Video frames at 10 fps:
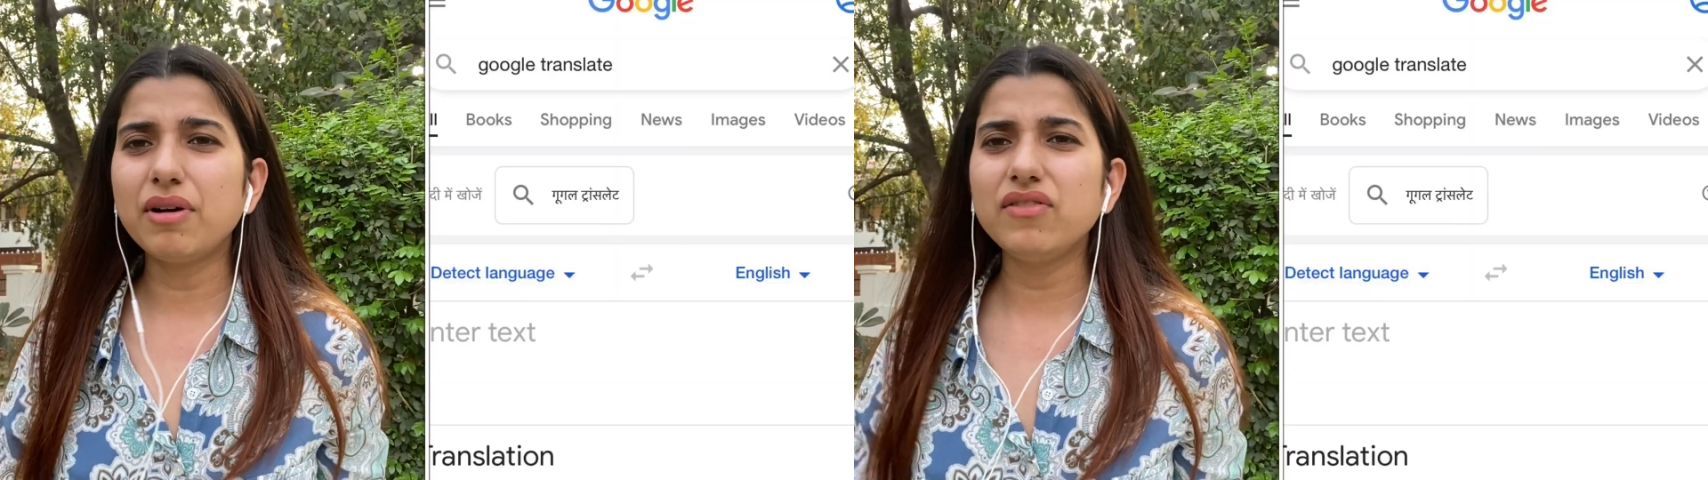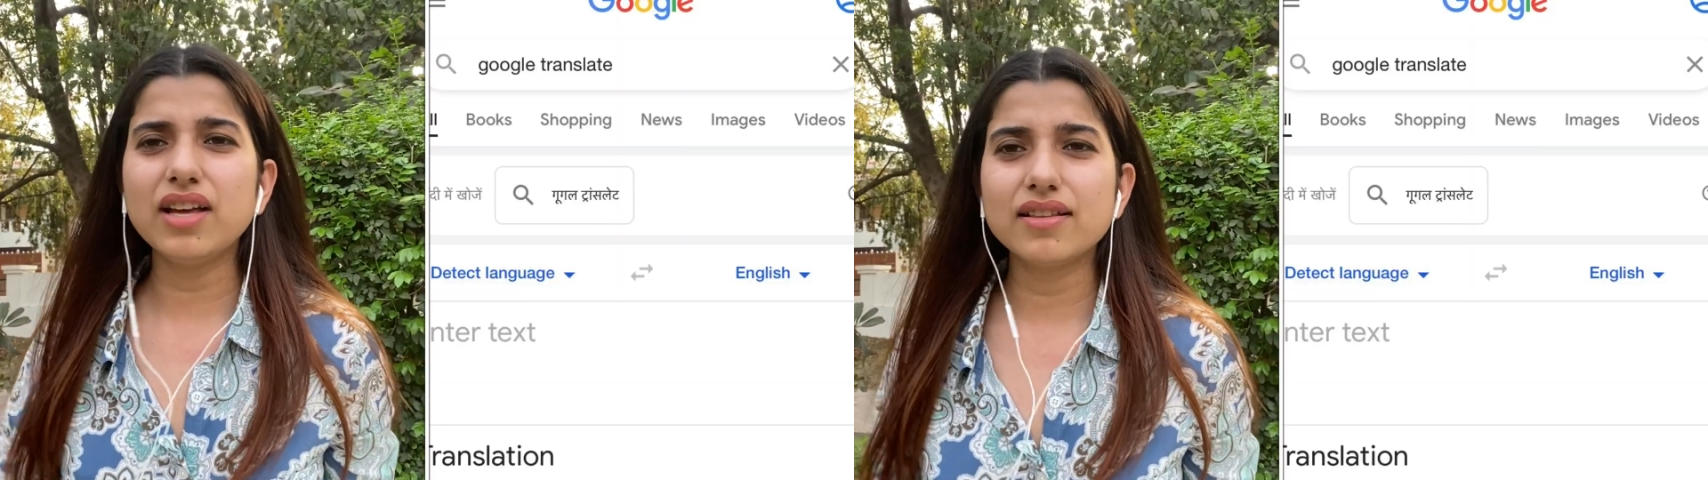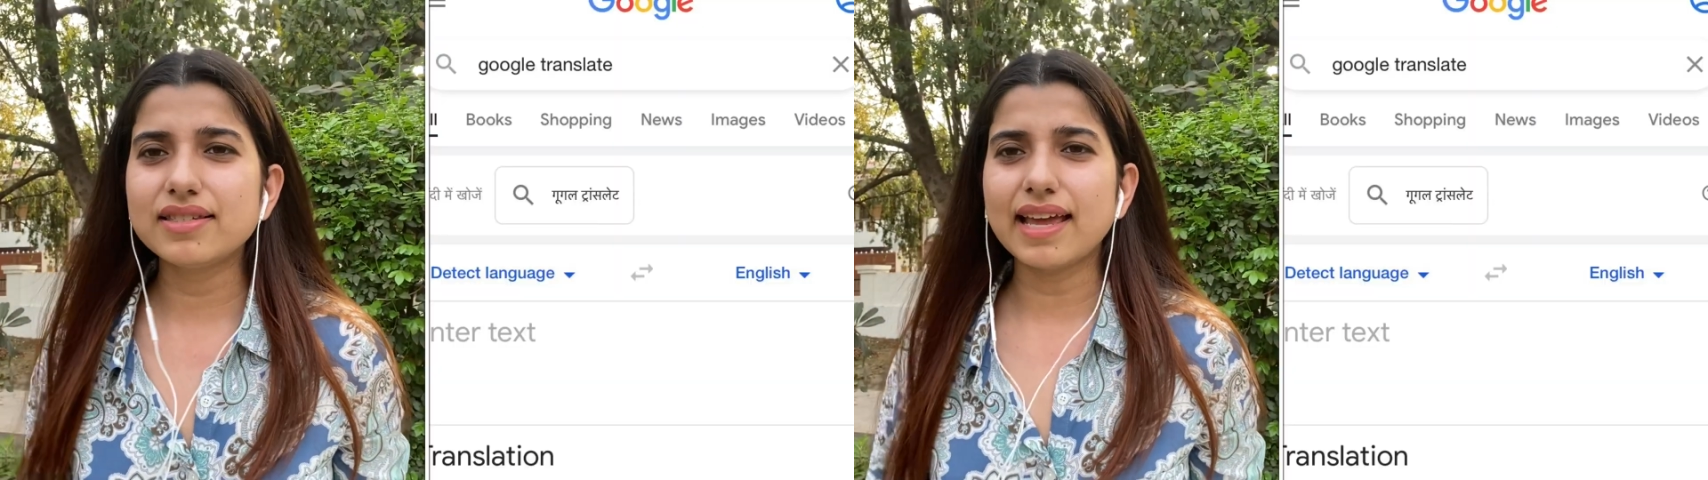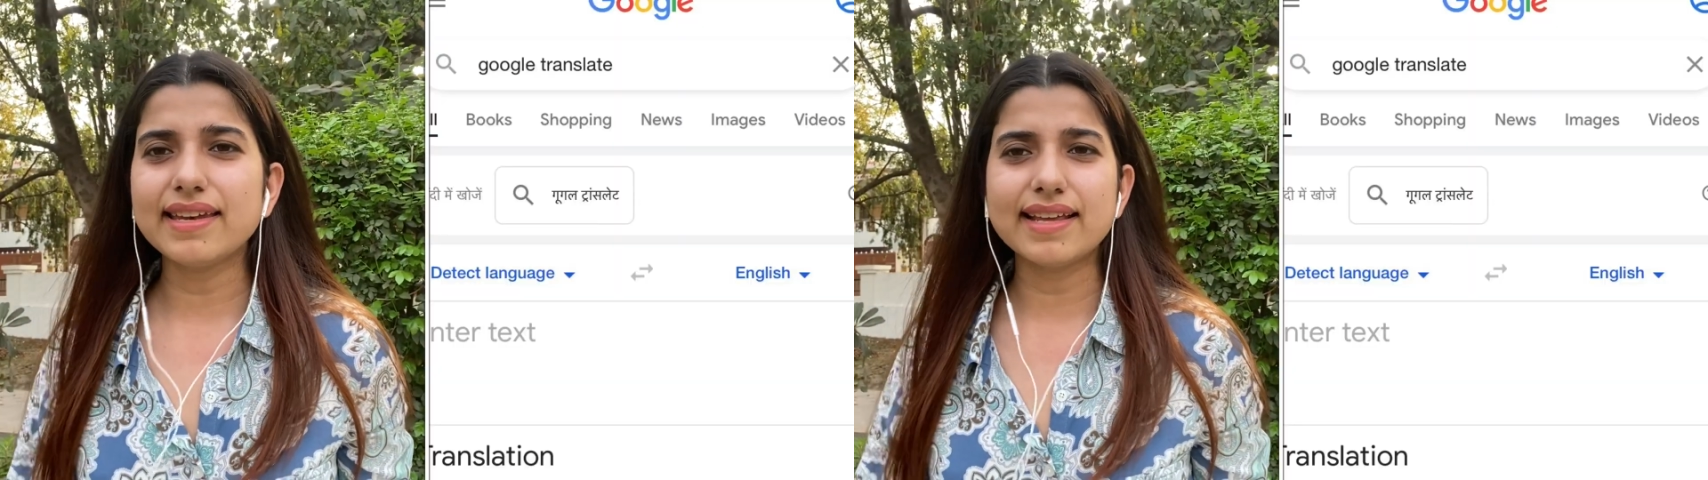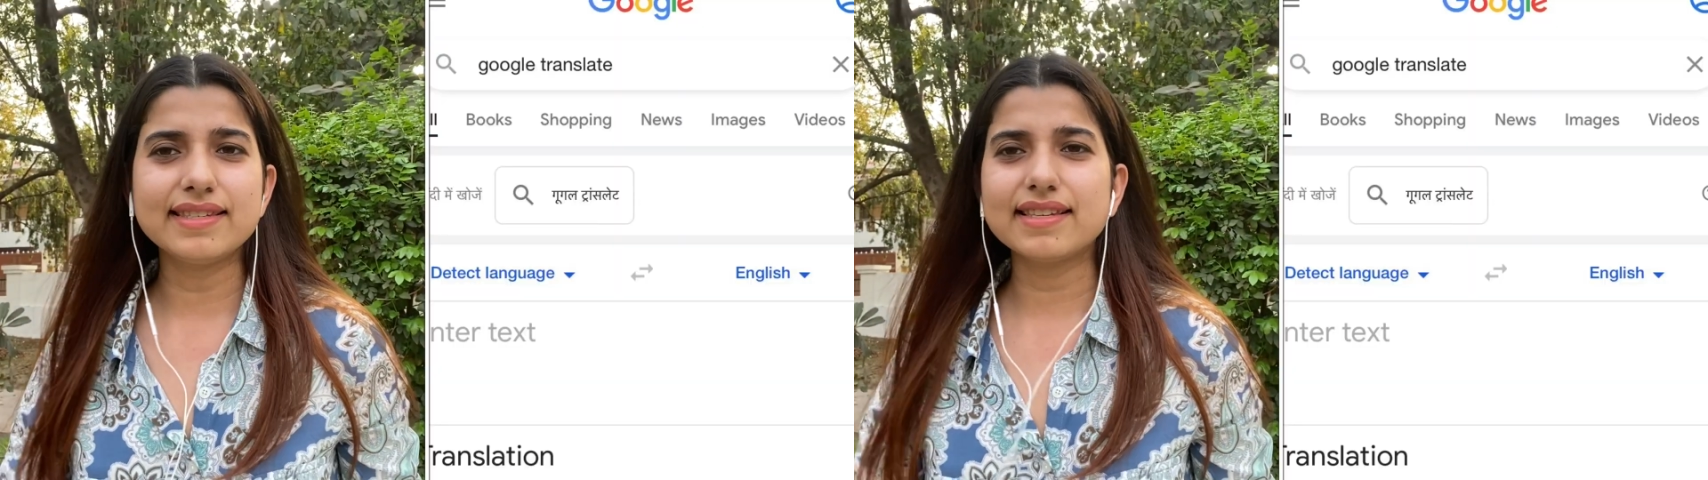of the other
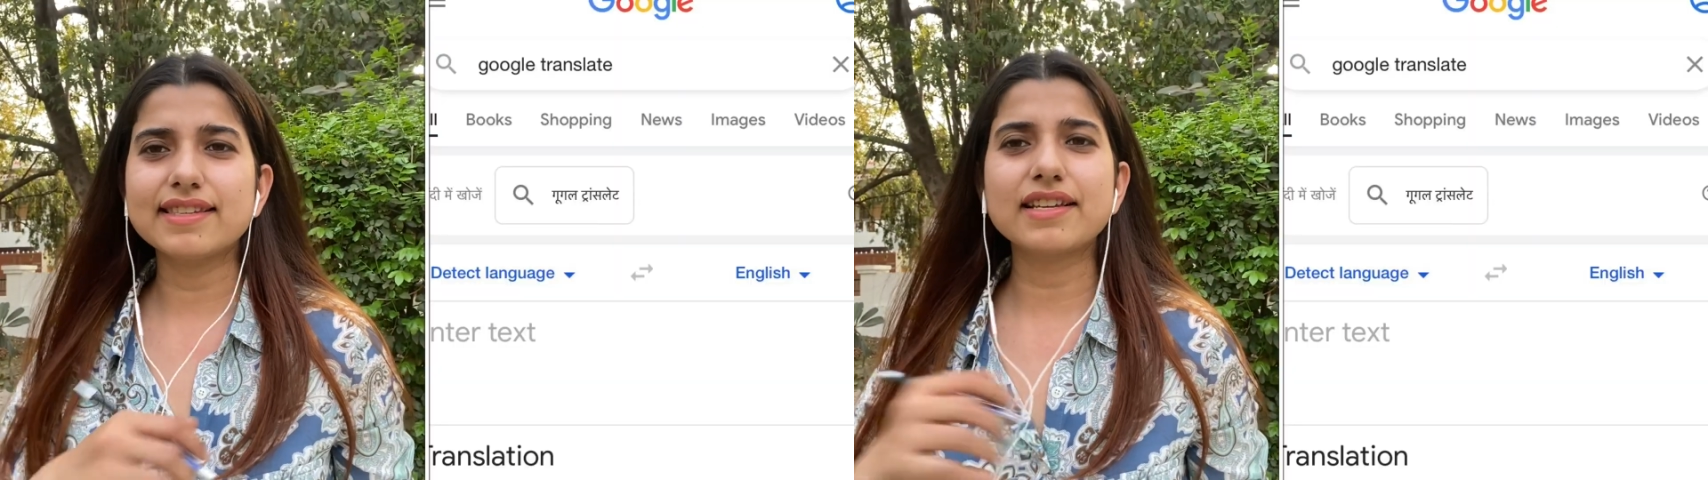sentences